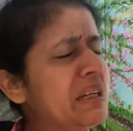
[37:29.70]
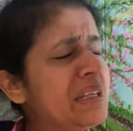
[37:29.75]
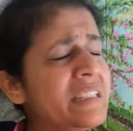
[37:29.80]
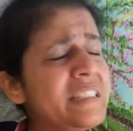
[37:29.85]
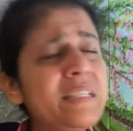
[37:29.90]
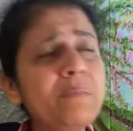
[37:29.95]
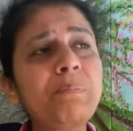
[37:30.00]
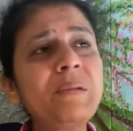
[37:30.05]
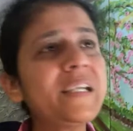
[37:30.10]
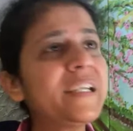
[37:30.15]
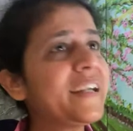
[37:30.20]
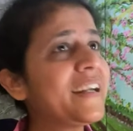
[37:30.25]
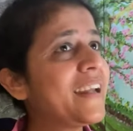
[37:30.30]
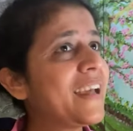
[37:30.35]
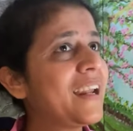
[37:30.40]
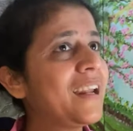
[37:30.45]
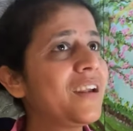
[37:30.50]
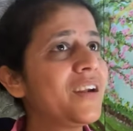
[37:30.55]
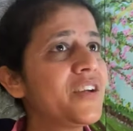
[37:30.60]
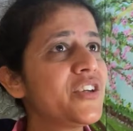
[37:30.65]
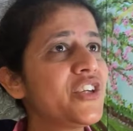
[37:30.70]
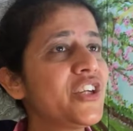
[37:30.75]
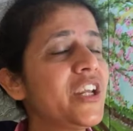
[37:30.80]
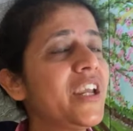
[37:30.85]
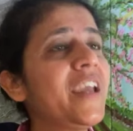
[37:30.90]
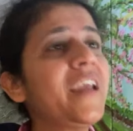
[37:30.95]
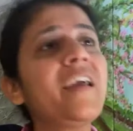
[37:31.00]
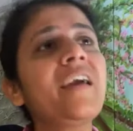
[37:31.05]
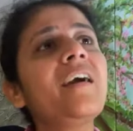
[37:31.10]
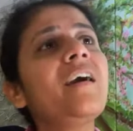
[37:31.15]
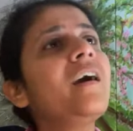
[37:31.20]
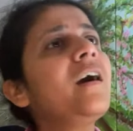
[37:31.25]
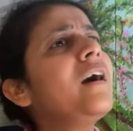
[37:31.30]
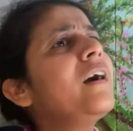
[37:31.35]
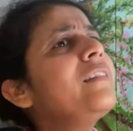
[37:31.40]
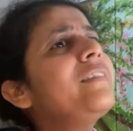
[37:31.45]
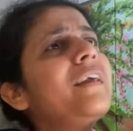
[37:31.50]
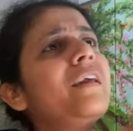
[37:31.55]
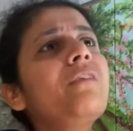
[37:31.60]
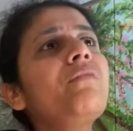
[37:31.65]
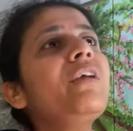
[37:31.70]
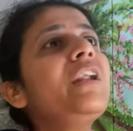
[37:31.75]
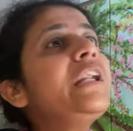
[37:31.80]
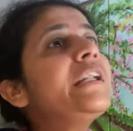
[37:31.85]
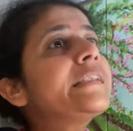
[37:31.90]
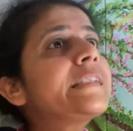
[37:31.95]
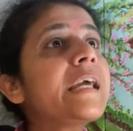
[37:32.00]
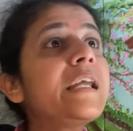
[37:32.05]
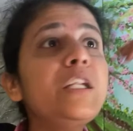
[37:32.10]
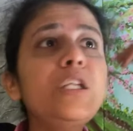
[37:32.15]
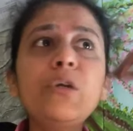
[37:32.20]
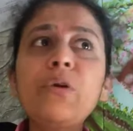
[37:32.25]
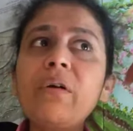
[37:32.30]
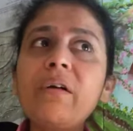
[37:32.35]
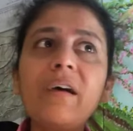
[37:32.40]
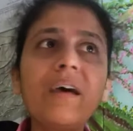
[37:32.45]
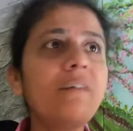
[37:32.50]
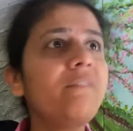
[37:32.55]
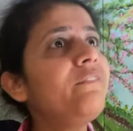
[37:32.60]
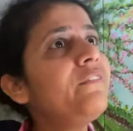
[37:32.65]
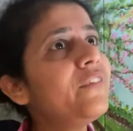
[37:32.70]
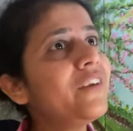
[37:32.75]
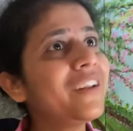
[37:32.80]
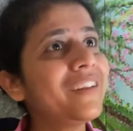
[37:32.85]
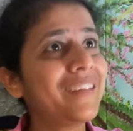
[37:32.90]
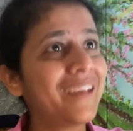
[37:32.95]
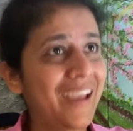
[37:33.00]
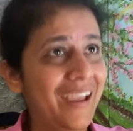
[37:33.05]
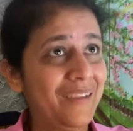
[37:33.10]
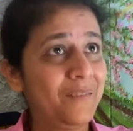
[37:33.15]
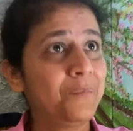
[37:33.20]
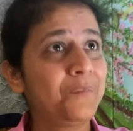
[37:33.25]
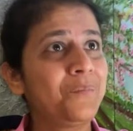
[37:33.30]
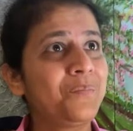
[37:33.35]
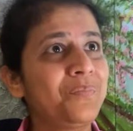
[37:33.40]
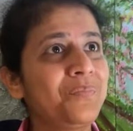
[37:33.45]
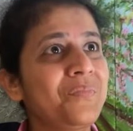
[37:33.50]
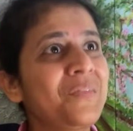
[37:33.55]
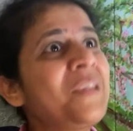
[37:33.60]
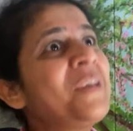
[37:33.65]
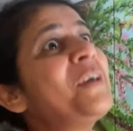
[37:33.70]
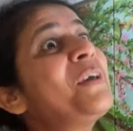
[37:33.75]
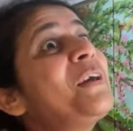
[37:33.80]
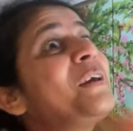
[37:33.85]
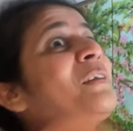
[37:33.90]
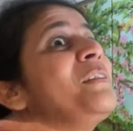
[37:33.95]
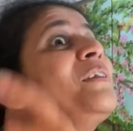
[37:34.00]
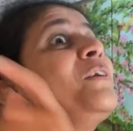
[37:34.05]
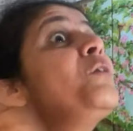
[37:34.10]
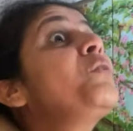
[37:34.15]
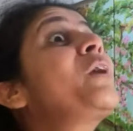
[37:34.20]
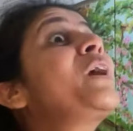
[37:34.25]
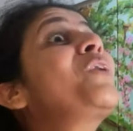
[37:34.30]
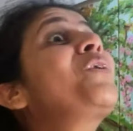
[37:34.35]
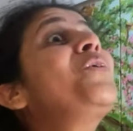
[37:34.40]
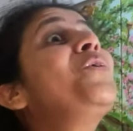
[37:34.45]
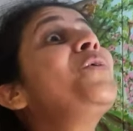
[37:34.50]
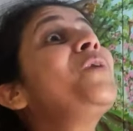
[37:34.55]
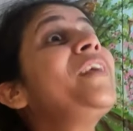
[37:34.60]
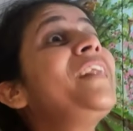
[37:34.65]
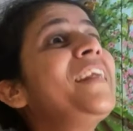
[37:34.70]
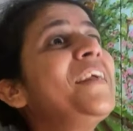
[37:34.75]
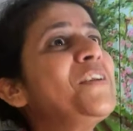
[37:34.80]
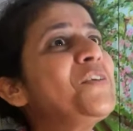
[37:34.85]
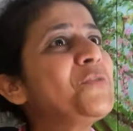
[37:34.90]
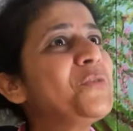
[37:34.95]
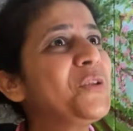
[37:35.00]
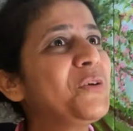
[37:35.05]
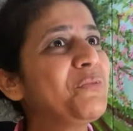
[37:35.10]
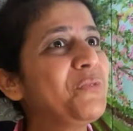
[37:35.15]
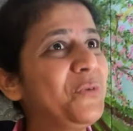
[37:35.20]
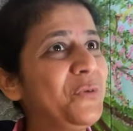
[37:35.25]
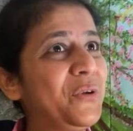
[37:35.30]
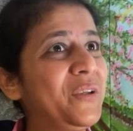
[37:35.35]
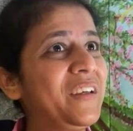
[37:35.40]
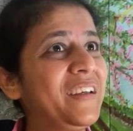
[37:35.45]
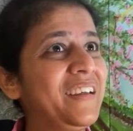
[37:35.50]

depleted energy. They will tell you everything. You can correlate to the food.